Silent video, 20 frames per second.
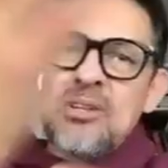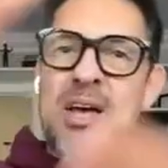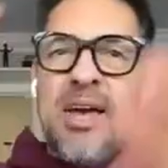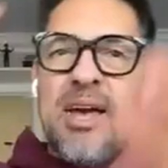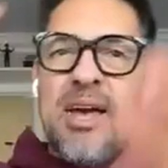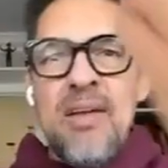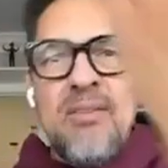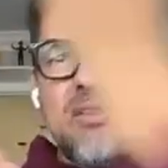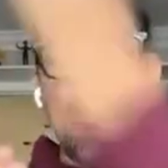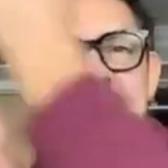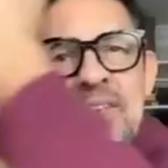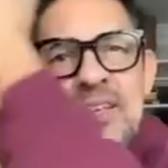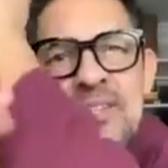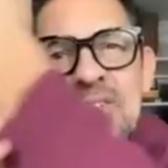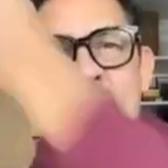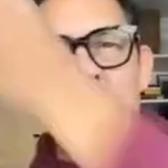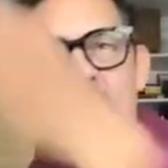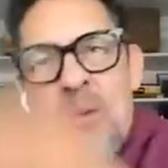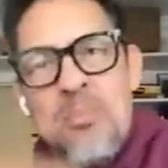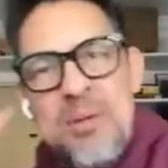tight, and then
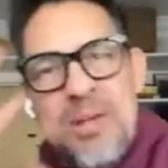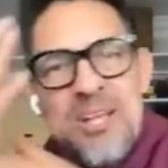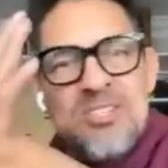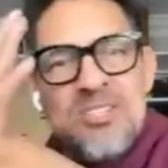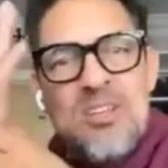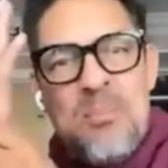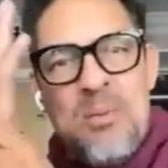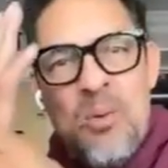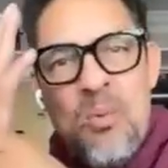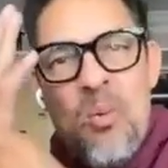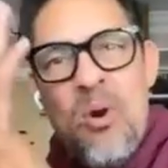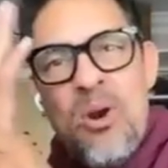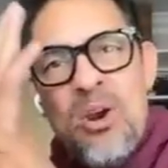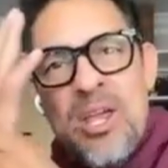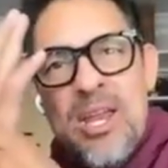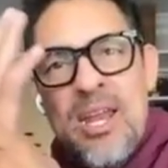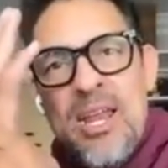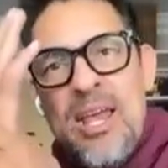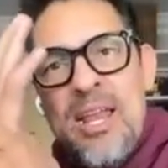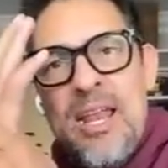this arm because I've been
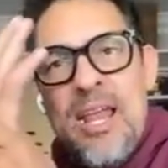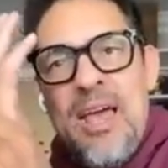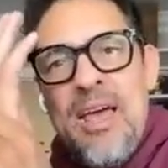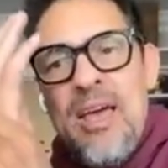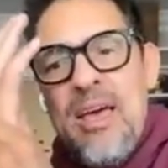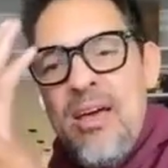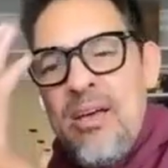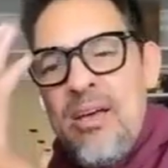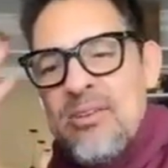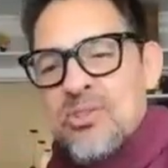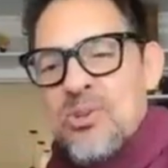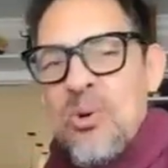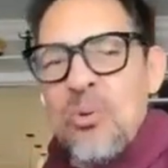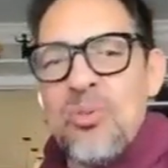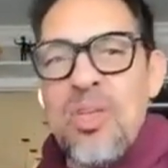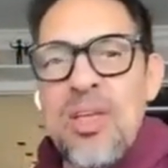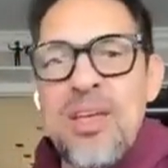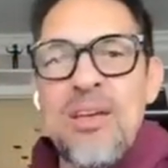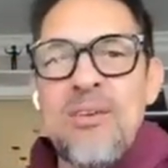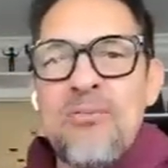working it.
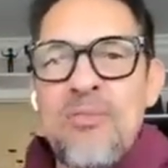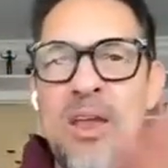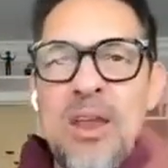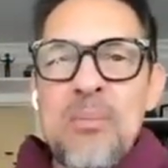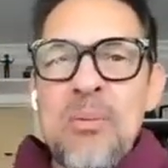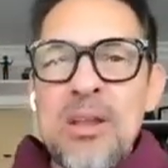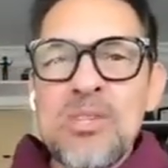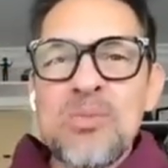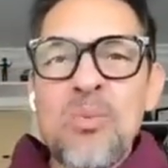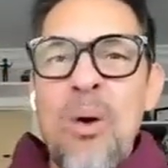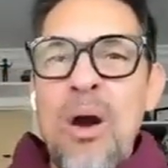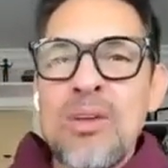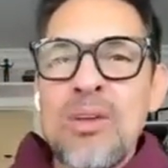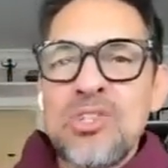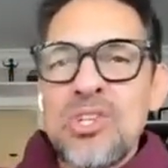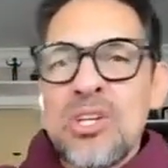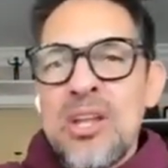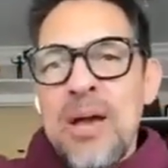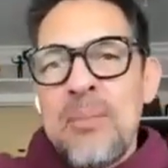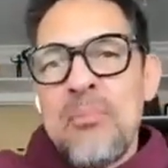So if anybody's
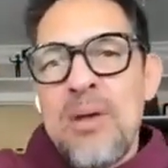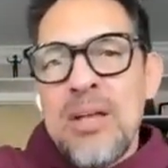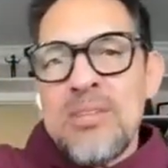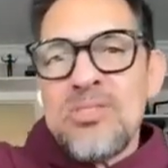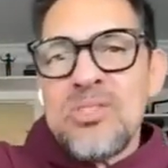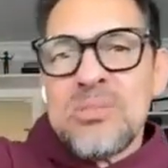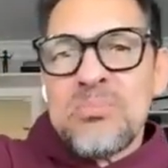watching, I'm not